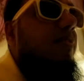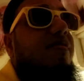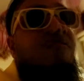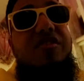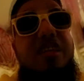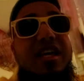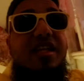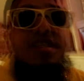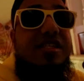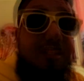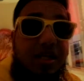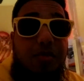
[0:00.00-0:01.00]
Forget
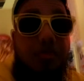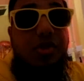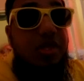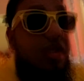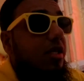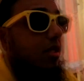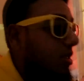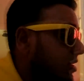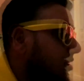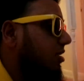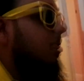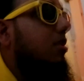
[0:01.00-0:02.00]
something.
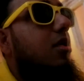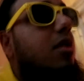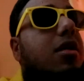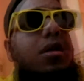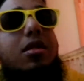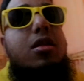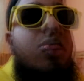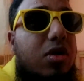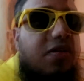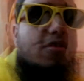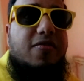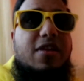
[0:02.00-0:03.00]
Look what
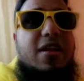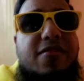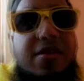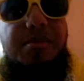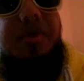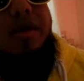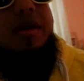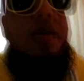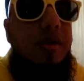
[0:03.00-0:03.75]
I've left up here.